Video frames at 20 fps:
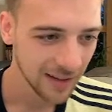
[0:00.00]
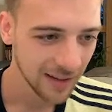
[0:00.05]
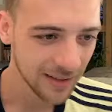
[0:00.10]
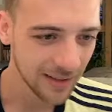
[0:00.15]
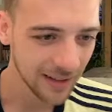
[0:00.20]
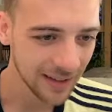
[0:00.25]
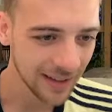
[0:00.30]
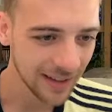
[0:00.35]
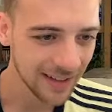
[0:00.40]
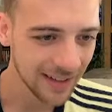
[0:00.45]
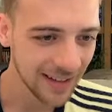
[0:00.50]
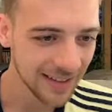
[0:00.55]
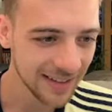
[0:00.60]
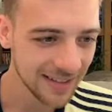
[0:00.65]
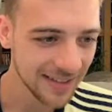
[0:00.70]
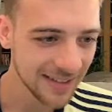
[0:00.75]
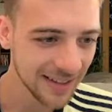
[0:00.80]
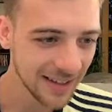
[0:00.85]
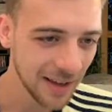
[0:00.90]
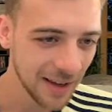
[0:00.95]
Let's
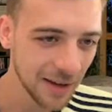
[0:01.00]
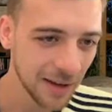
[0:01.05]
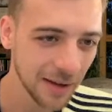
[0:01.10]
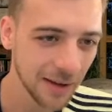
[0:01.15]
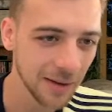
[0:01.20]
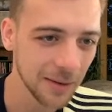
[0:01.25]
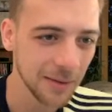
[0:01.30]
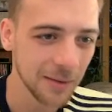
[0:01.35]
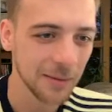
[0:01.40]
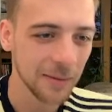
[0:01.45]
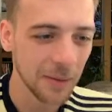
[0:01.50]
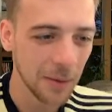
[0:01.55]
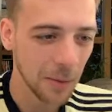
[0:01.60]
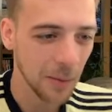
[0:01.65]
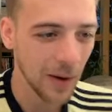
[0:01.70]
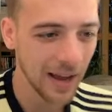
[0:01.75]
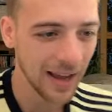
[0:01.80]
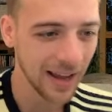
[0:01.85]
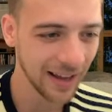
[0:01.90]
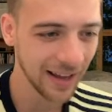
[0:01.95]
see
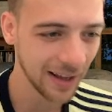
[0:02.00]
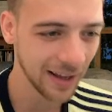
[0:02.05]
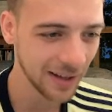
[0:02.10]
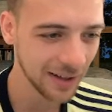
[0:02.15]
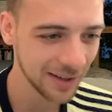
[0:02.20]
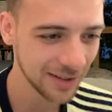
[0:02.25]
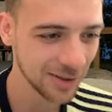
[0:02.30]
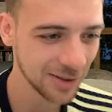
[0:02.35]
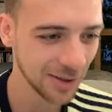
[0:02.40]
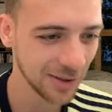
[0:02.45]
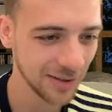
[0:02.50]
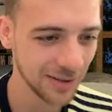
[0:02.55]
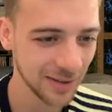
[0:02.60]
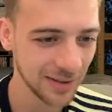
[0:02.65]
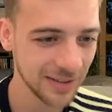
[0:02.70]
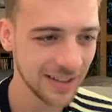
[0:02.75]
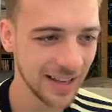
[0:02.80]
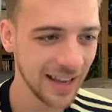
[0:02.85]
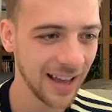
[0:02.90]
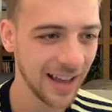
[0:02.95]
where
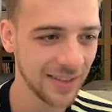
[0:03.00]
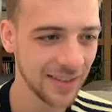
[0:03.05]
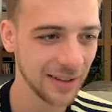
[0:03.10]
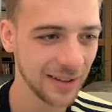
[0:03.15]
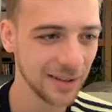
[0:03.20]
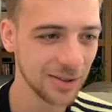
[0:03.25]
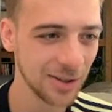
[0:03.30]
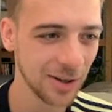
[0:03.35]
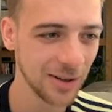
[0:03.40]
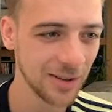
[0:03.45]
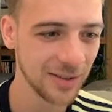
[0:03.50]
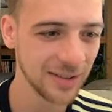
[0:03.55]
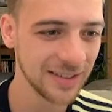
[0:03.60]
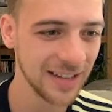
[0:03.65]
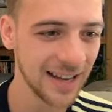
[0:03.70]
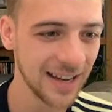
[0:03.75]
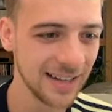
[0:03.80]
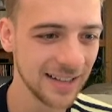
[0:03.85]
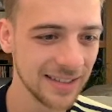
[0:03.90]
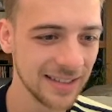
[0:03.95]
I think Jonathan
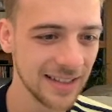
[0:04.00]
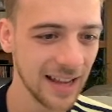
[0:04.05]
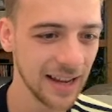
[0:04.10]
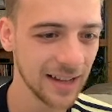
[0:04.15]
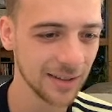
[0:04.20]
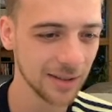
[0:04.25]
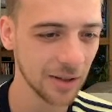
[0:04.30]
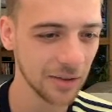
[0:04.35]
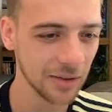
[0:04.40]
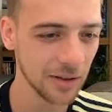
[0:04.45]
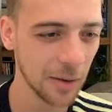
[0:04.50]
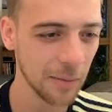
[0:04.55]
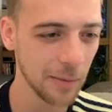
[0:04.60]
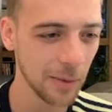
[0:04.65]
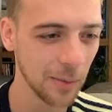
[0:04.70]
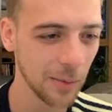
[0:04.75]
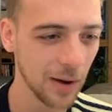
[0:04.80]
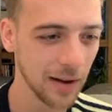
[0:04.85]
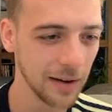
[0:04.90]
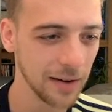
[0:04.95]
Taylor's nailed on number
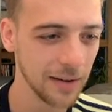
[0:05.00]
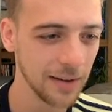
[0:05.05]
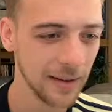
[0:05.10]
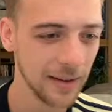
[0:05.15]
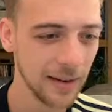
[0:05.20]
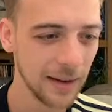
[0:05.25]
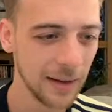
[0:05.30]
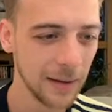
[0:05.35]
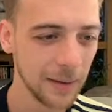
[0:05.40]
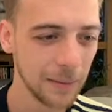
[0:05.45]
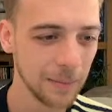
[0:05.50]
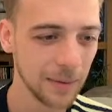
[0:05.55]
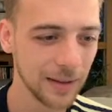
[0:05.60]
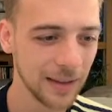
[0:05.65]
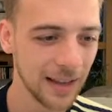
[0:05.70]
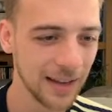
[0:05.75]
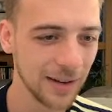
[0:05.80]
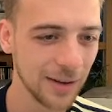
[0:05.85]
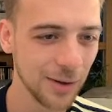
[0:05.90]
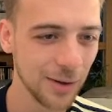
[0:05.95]
1, but
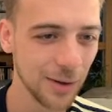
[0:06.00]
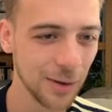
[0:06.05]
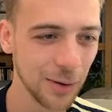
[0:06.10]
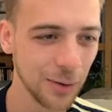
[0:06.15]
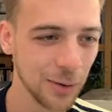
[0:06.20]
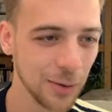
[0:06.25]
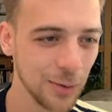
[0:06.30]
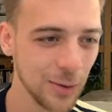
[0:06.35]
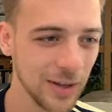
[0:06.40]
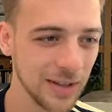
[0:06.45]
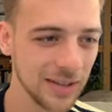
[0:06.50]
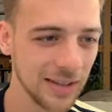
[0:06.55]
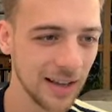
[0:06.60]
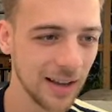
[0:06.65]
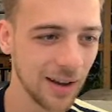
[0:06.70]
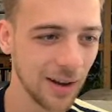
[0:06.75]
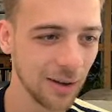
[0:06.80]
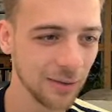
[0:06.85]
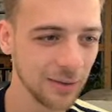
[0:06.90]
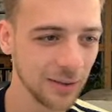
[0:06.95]
then who is it
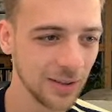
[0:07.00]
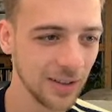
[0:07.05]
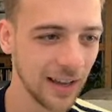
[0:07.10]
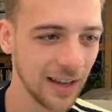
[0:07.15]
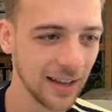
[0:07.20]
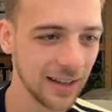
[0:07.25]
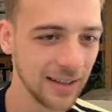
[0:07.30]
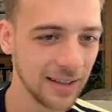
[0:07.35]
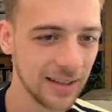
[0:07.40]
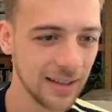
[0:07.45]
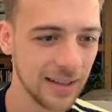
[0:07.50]
after that?